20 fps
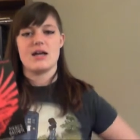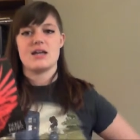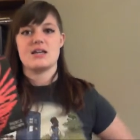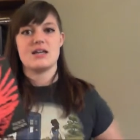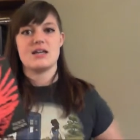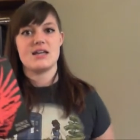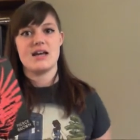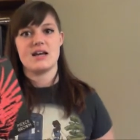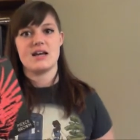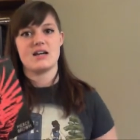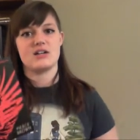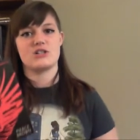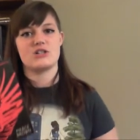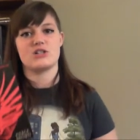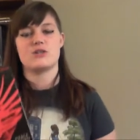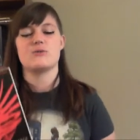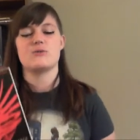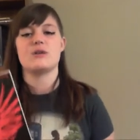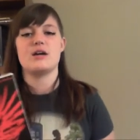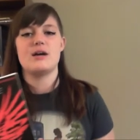any
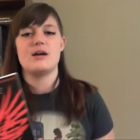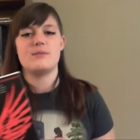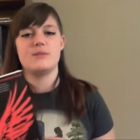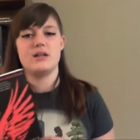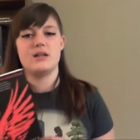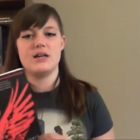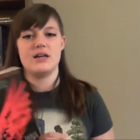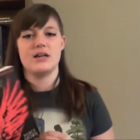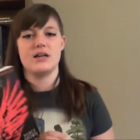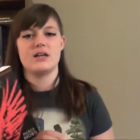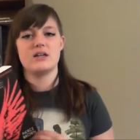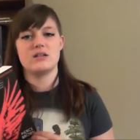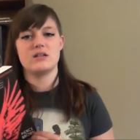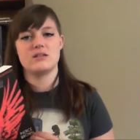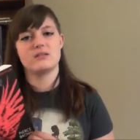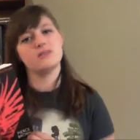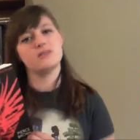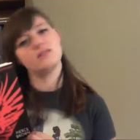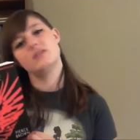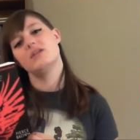character where I'm like,
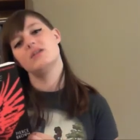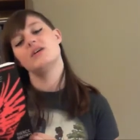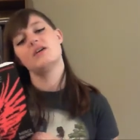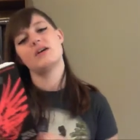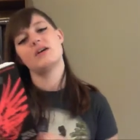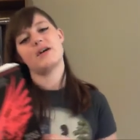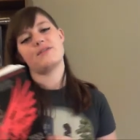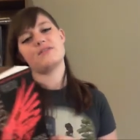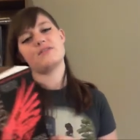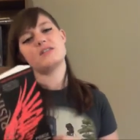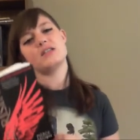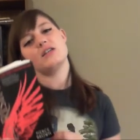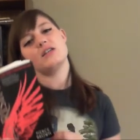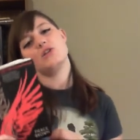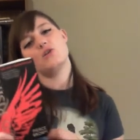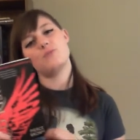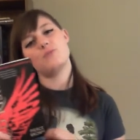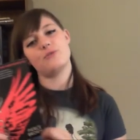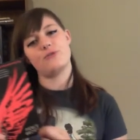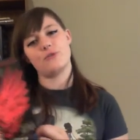I've seen
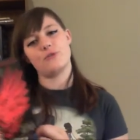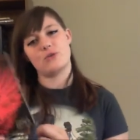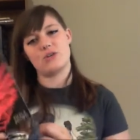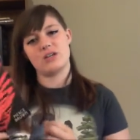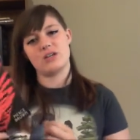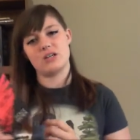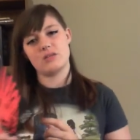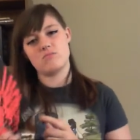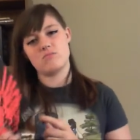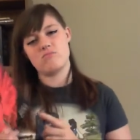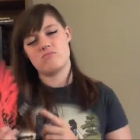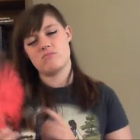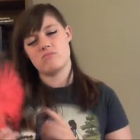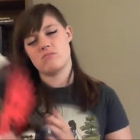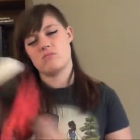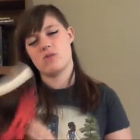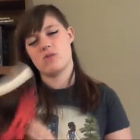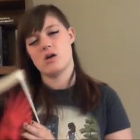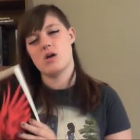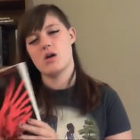you before,
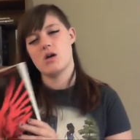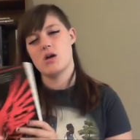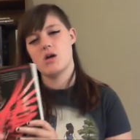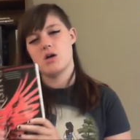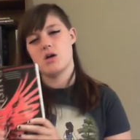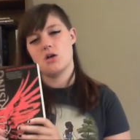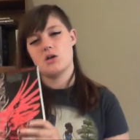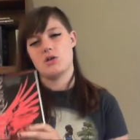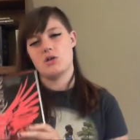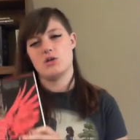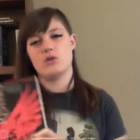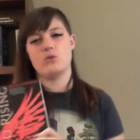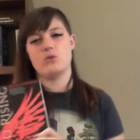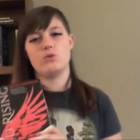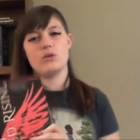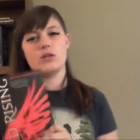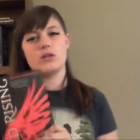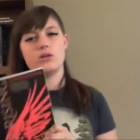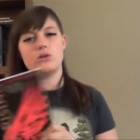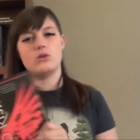you
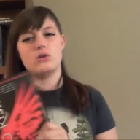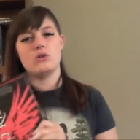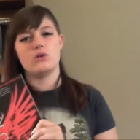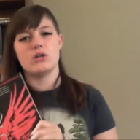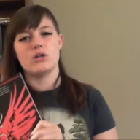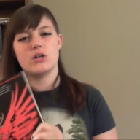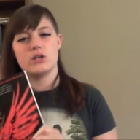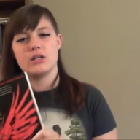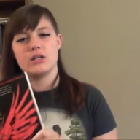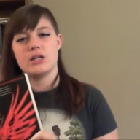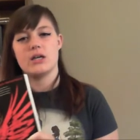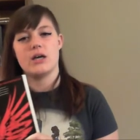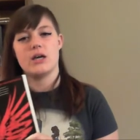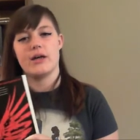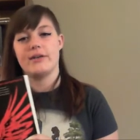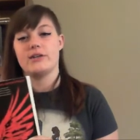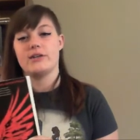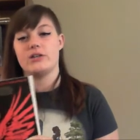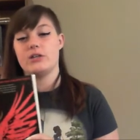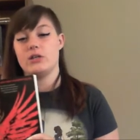little cookie
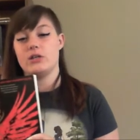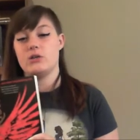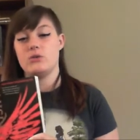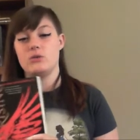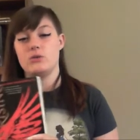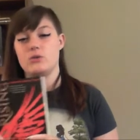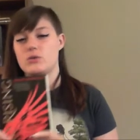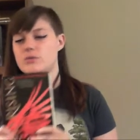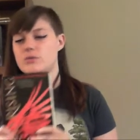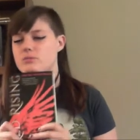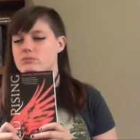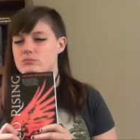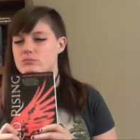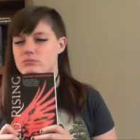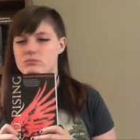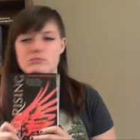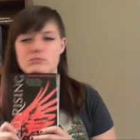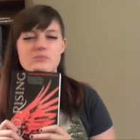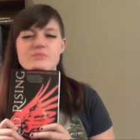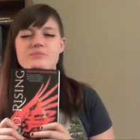cutter, you.
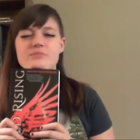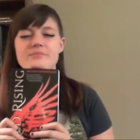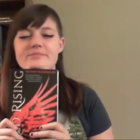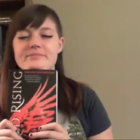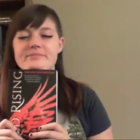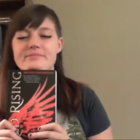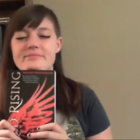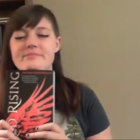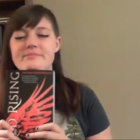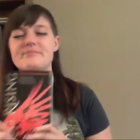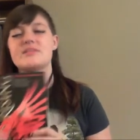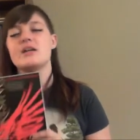Hmm.